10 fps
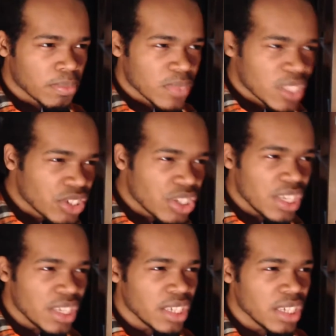
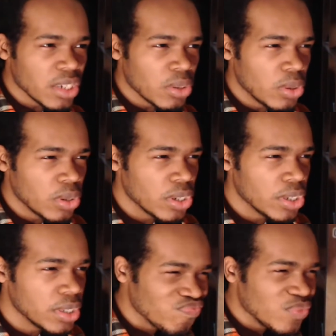sneaky
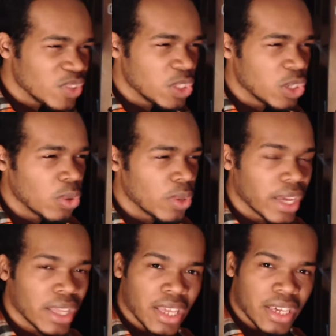or
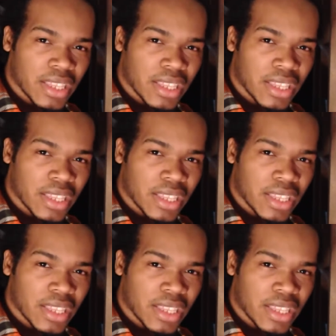like